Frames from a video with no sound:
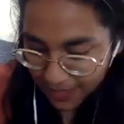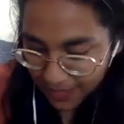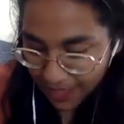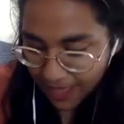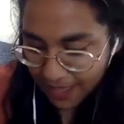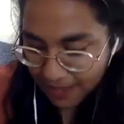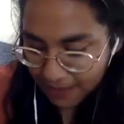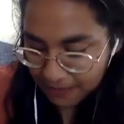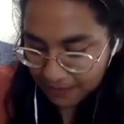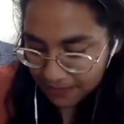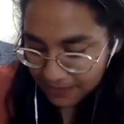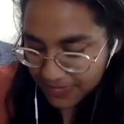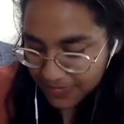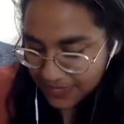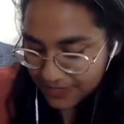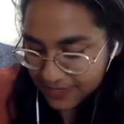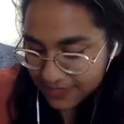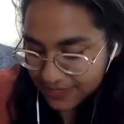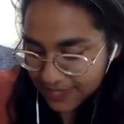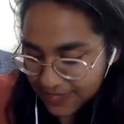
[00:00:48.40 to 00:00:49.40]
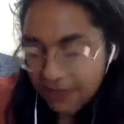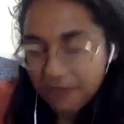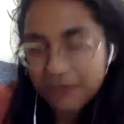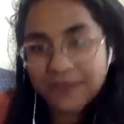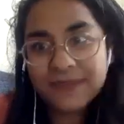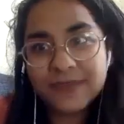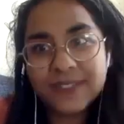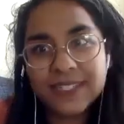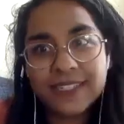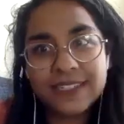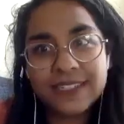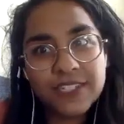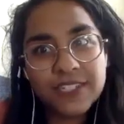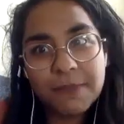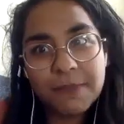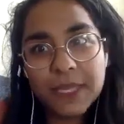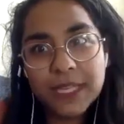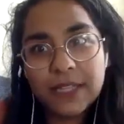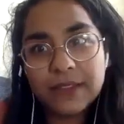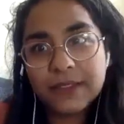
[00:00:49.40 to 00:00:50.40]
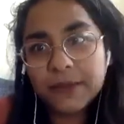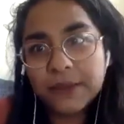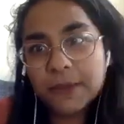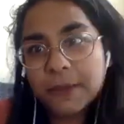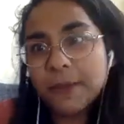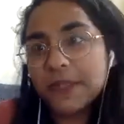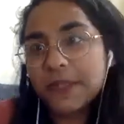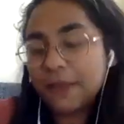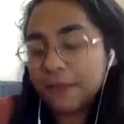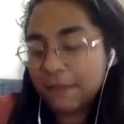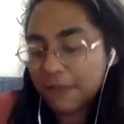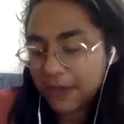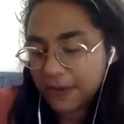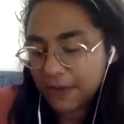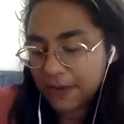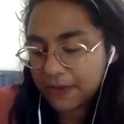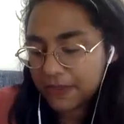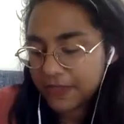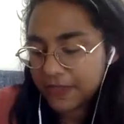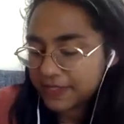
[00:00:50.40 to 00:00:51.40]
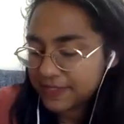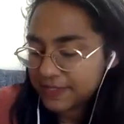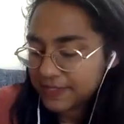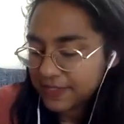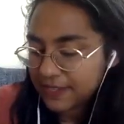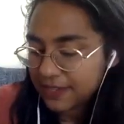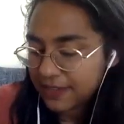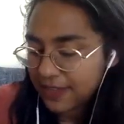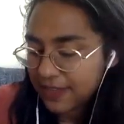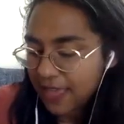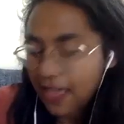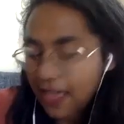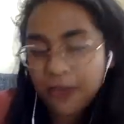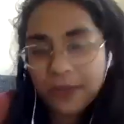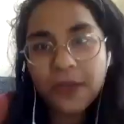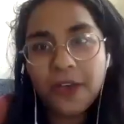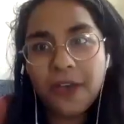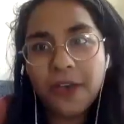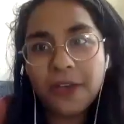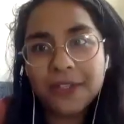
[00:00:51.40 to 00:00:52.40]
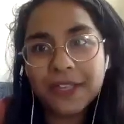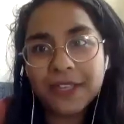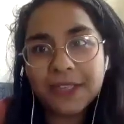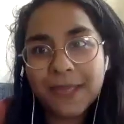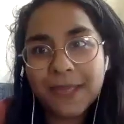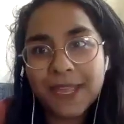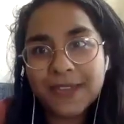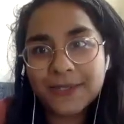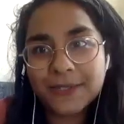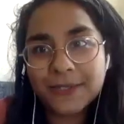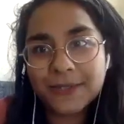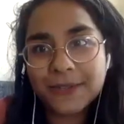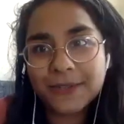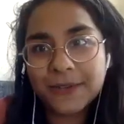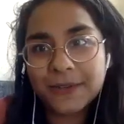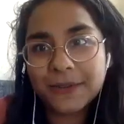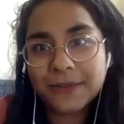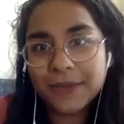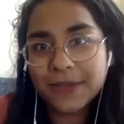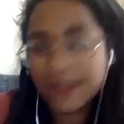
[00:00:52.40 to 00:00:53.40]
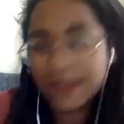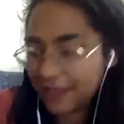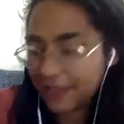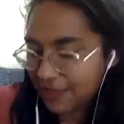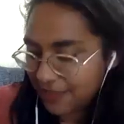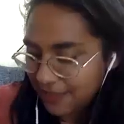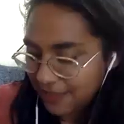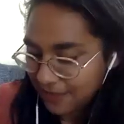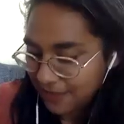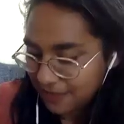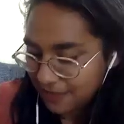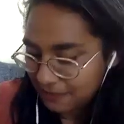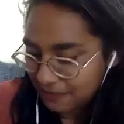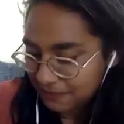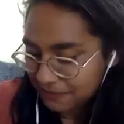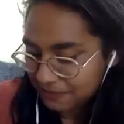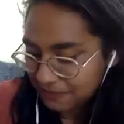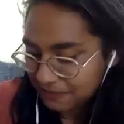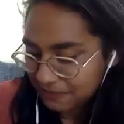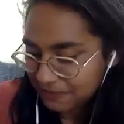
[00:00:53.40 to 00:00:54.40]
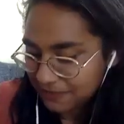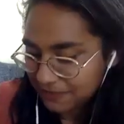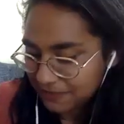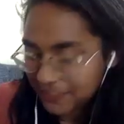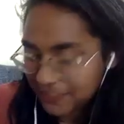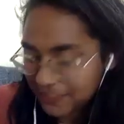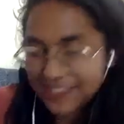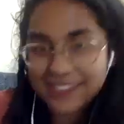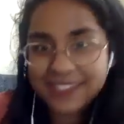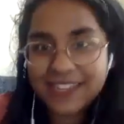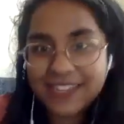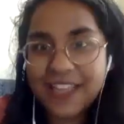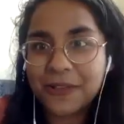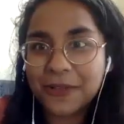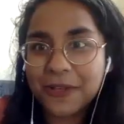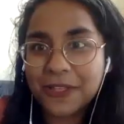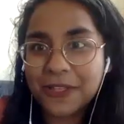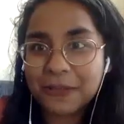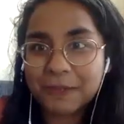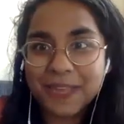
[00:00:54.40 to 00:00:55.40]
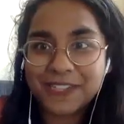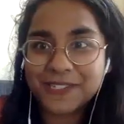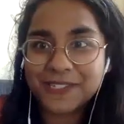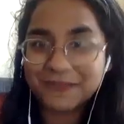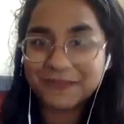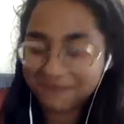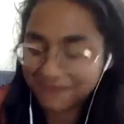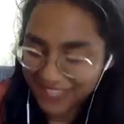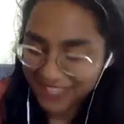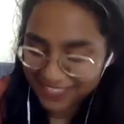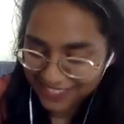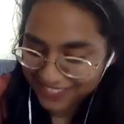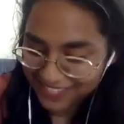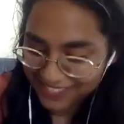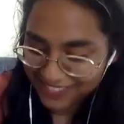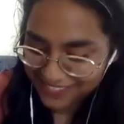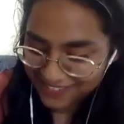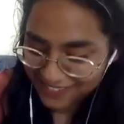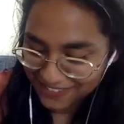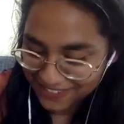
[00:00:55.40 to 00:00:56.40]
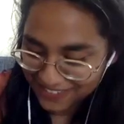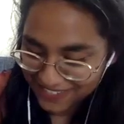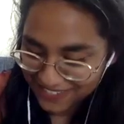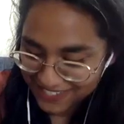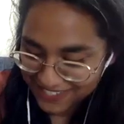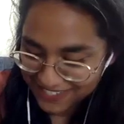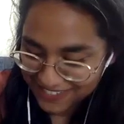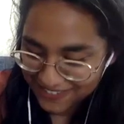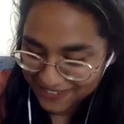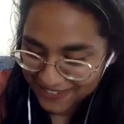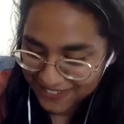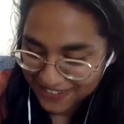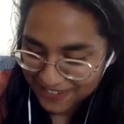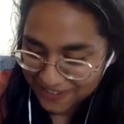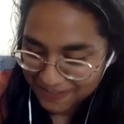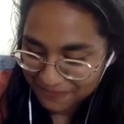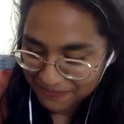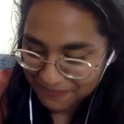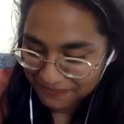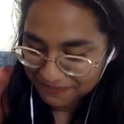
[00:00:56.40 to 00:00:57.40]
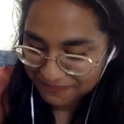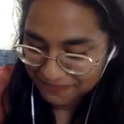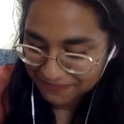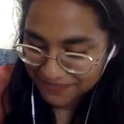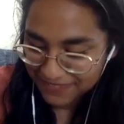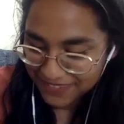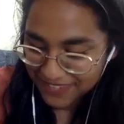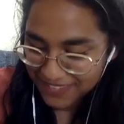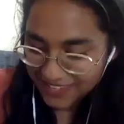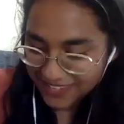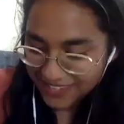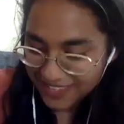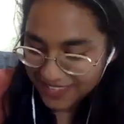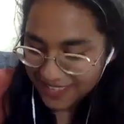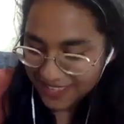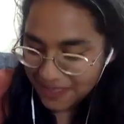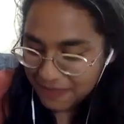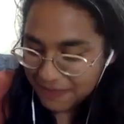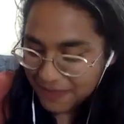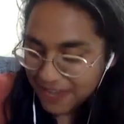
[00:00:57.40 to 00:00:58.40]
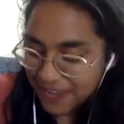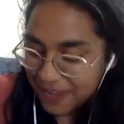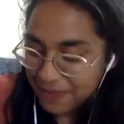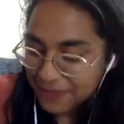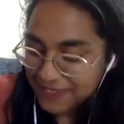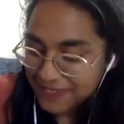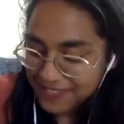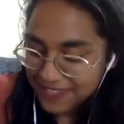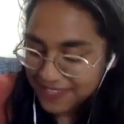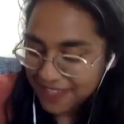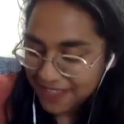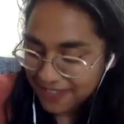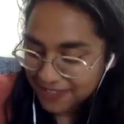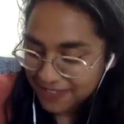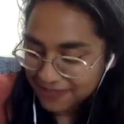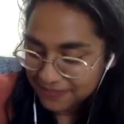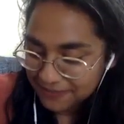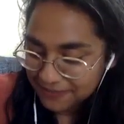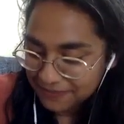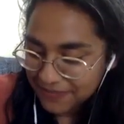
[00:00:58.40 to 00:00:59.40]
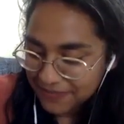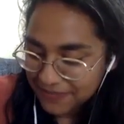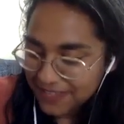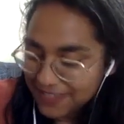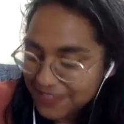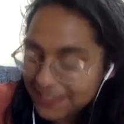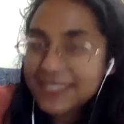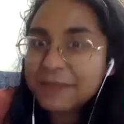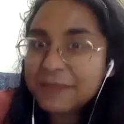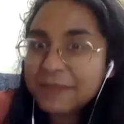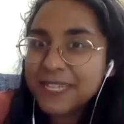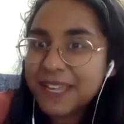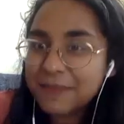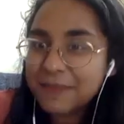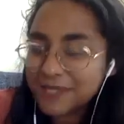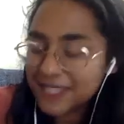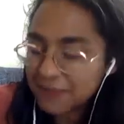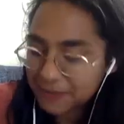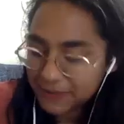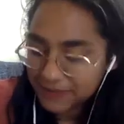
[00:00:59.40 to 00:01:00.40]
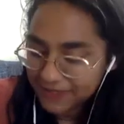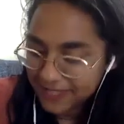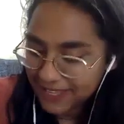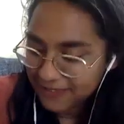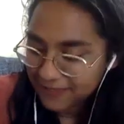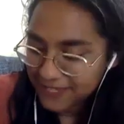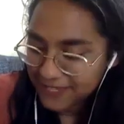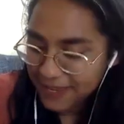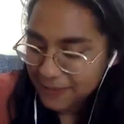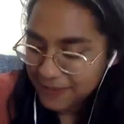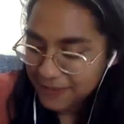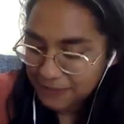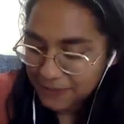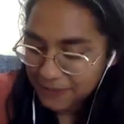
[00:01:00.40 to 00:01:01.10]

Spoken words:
I'm jumping a little bit in the middle. This is an alcoholic painter. It's an alcoholic painter. I think that's all you need to know right now. But I was young. Sometimes I believed I was